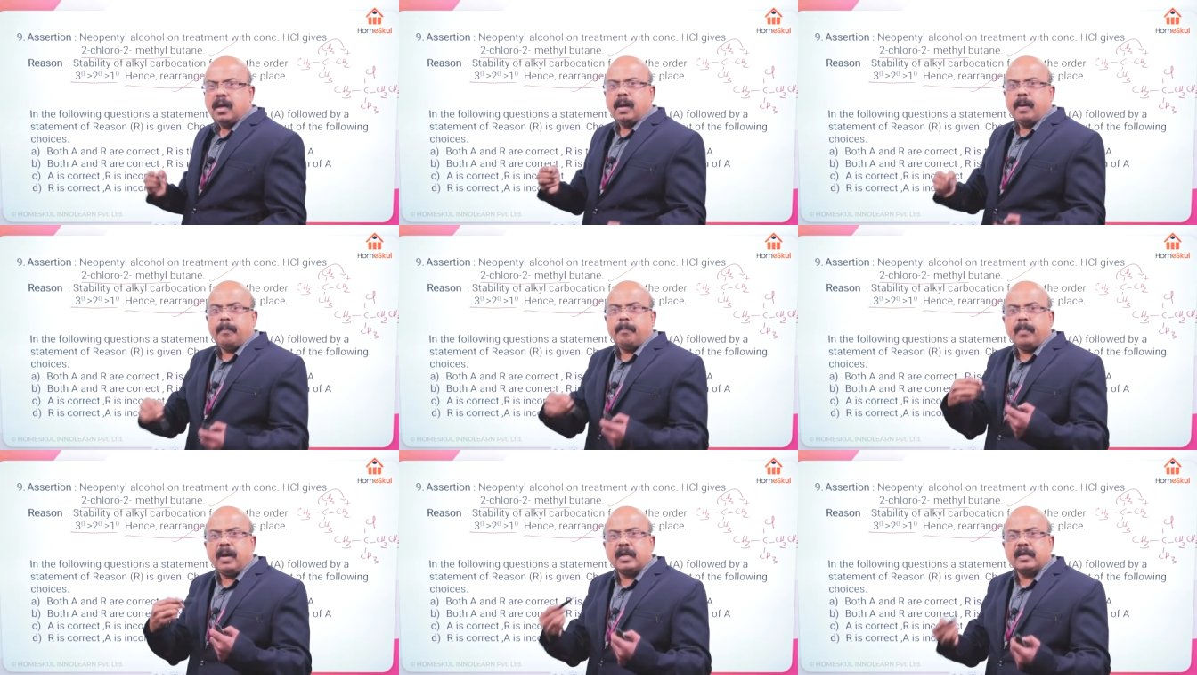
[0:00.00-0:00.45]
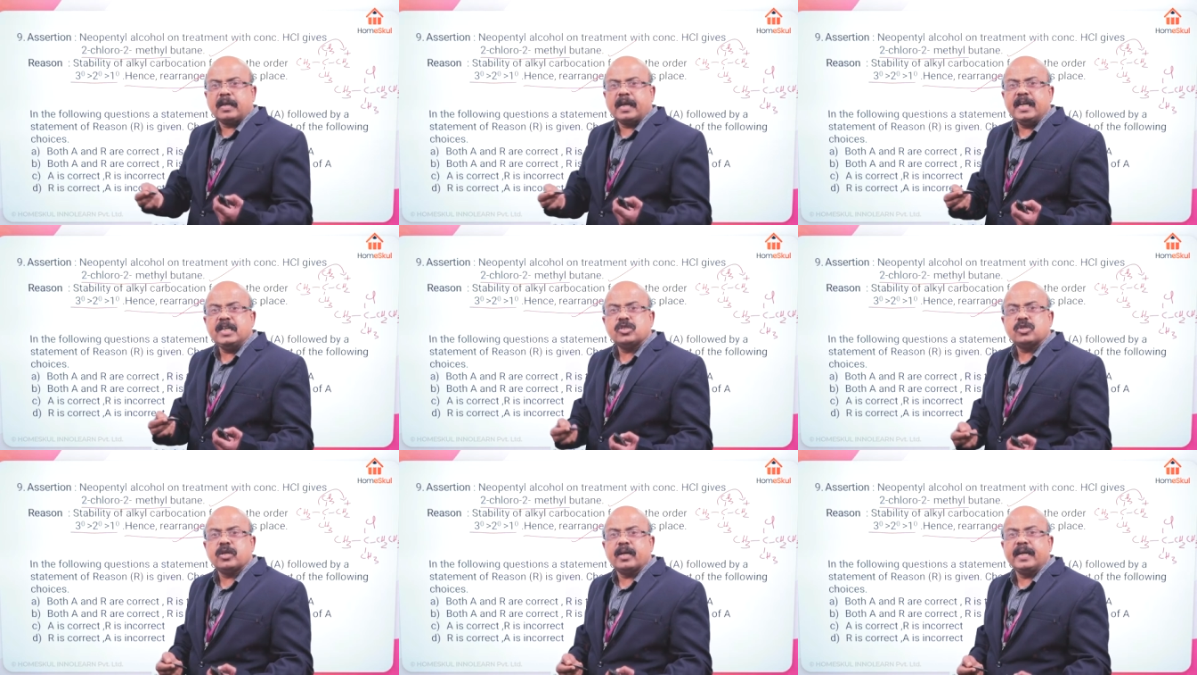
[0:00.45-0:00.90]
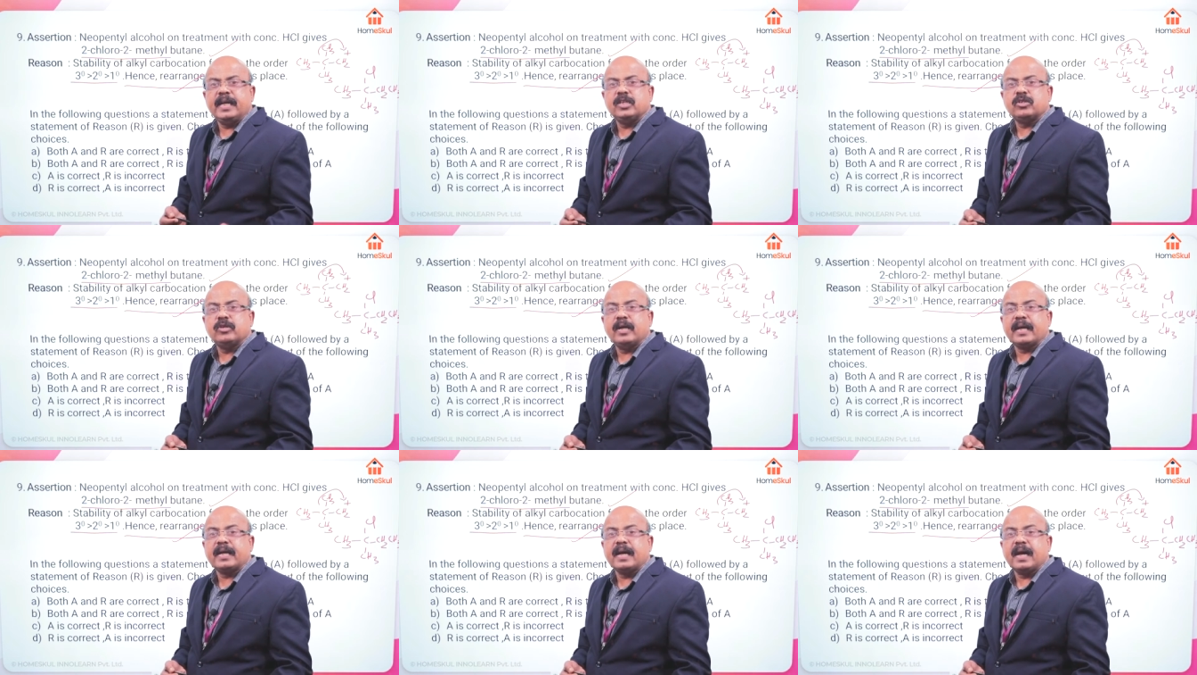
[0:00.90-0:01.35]
but reason is
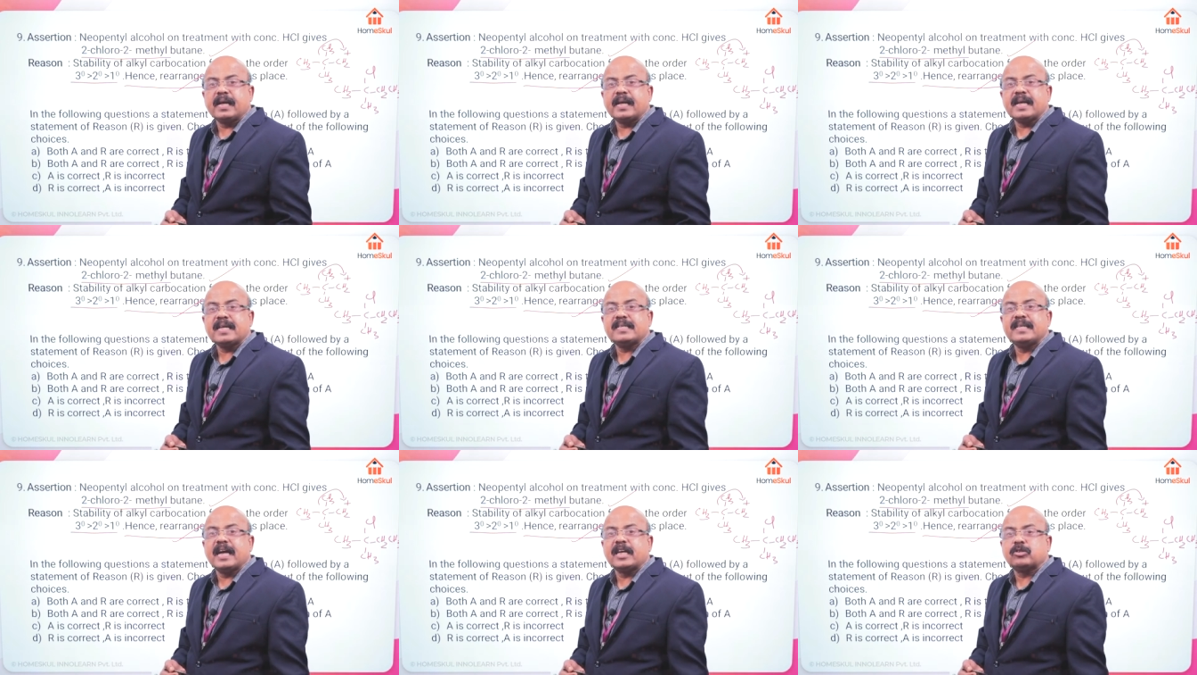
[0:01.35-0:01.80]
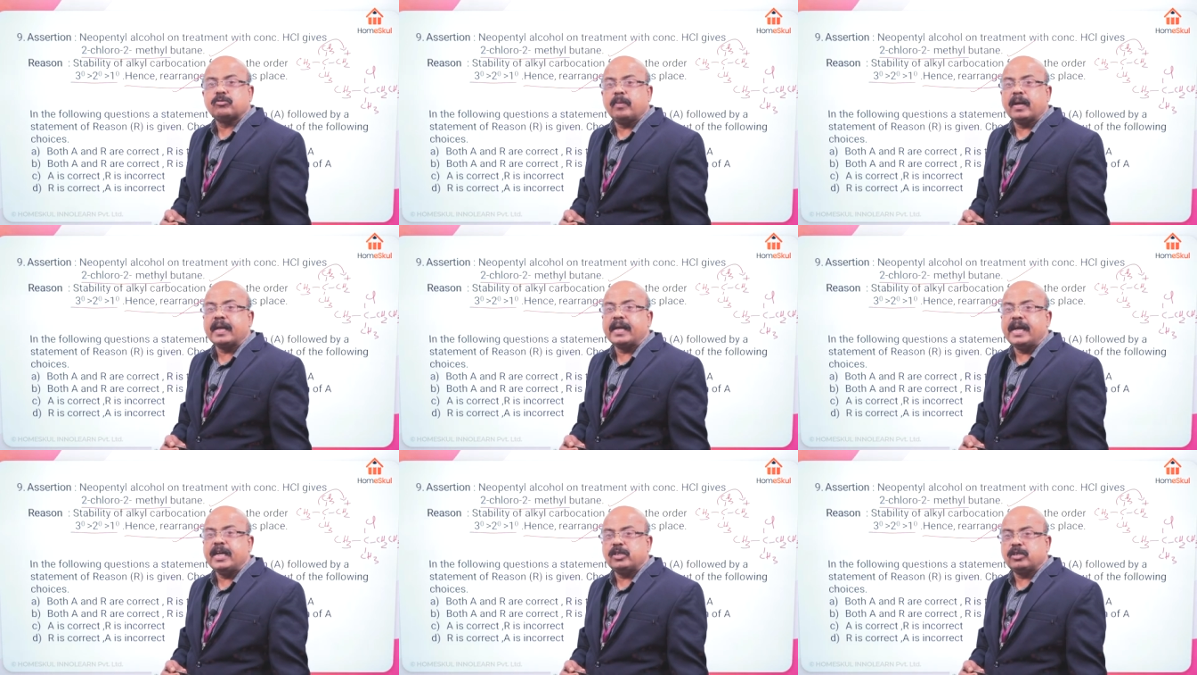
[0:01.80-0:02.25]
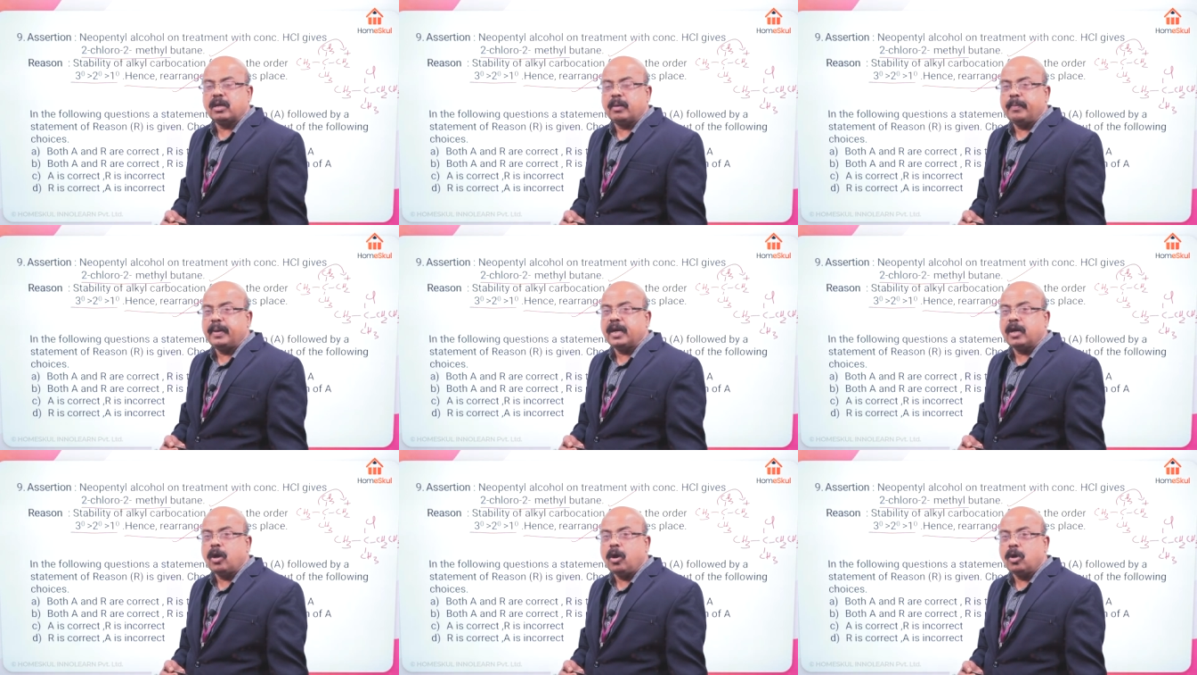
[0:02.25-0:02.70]
the correct explanation
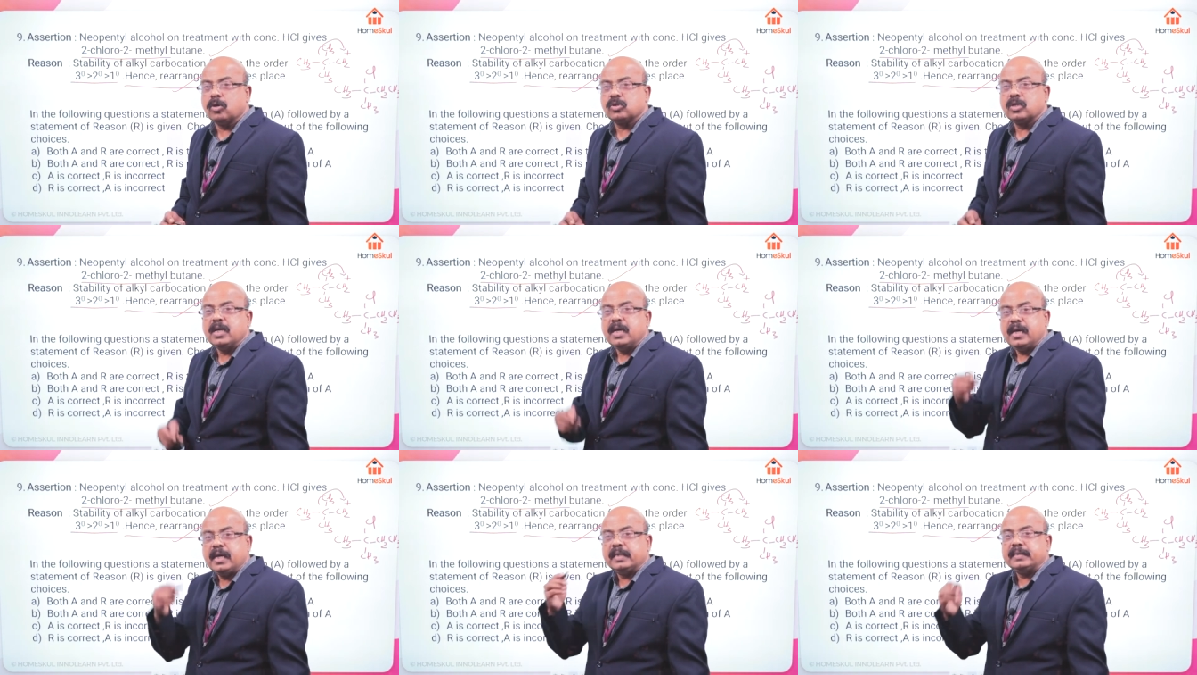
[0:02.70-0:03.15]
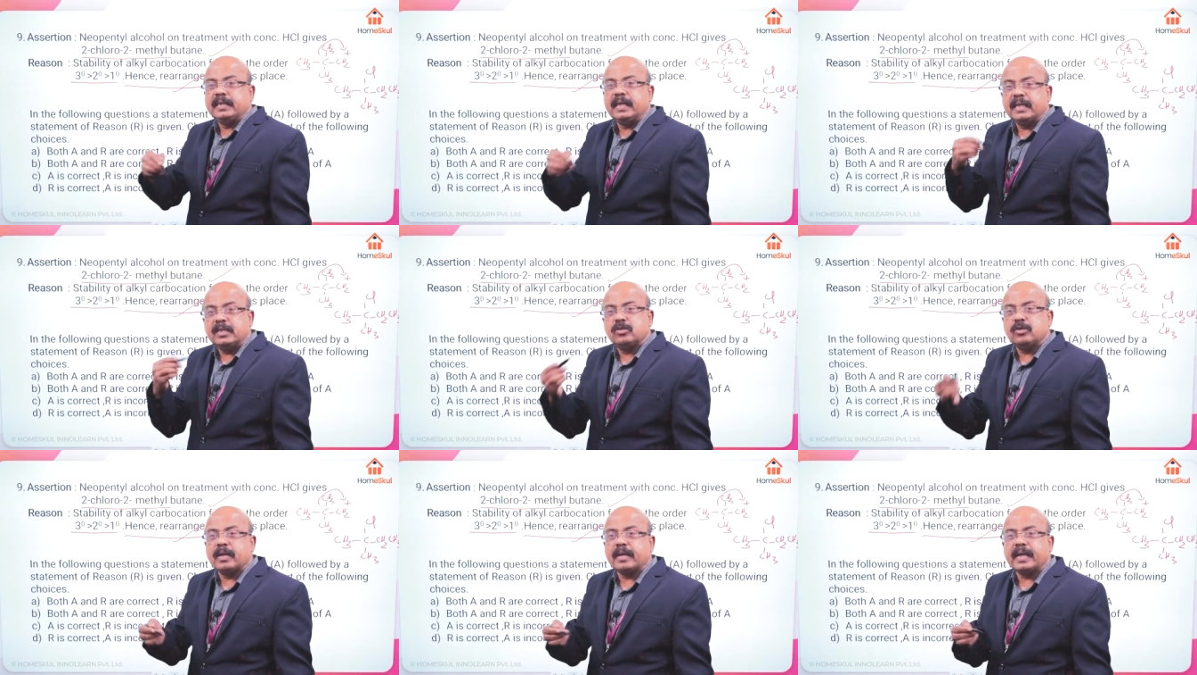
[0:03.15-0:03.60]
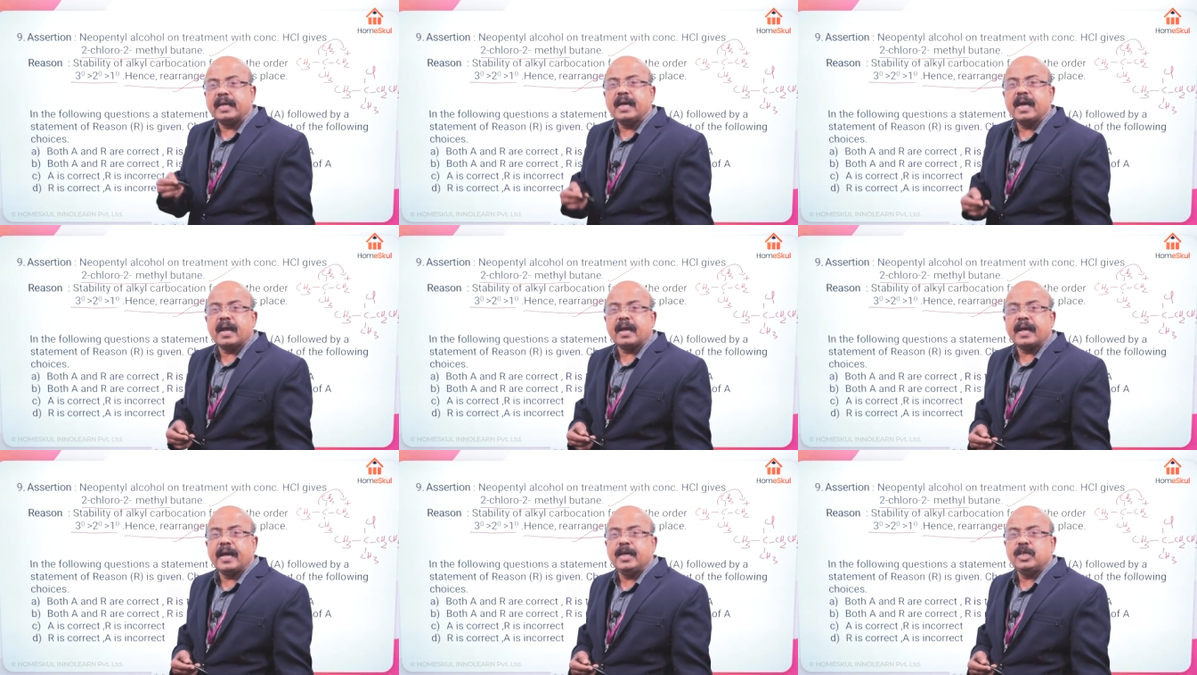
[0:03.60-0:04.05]
because there is a
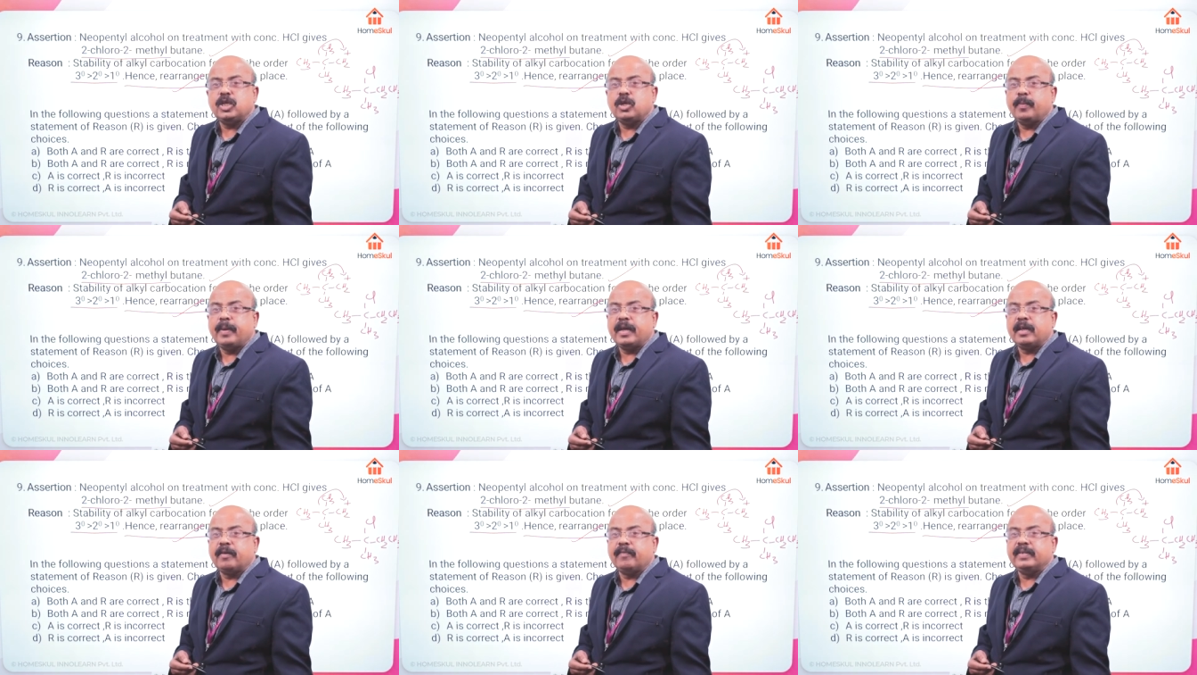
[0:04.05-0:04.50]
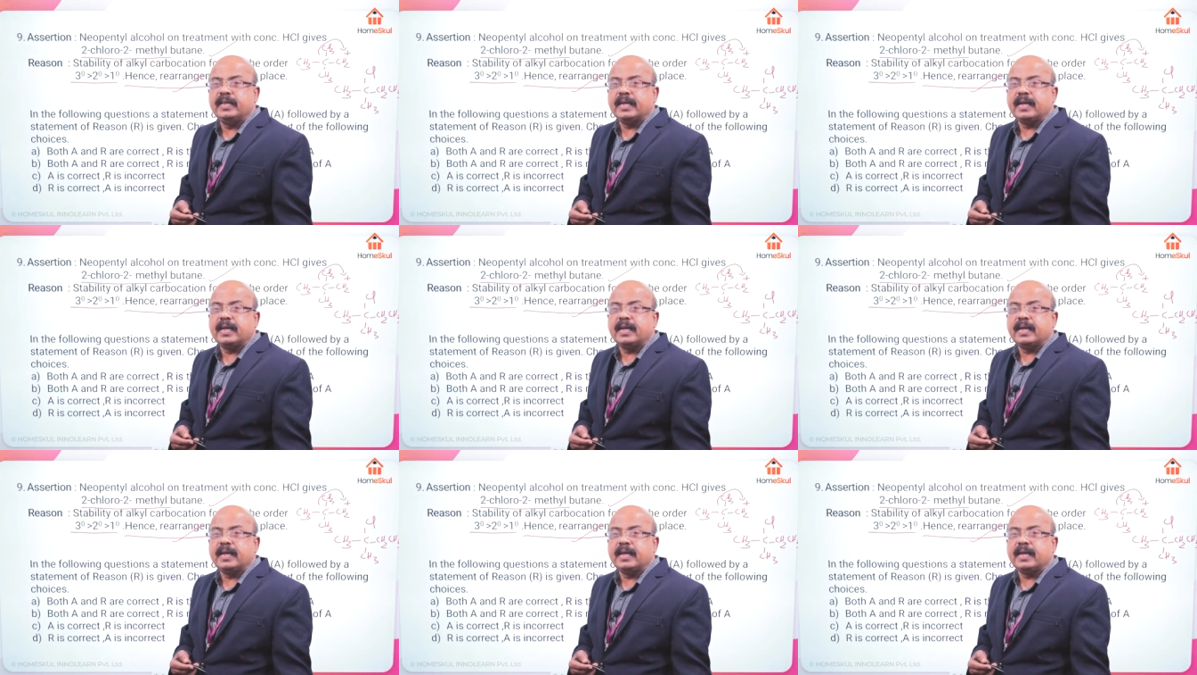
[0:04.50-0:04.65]
rearrangement of the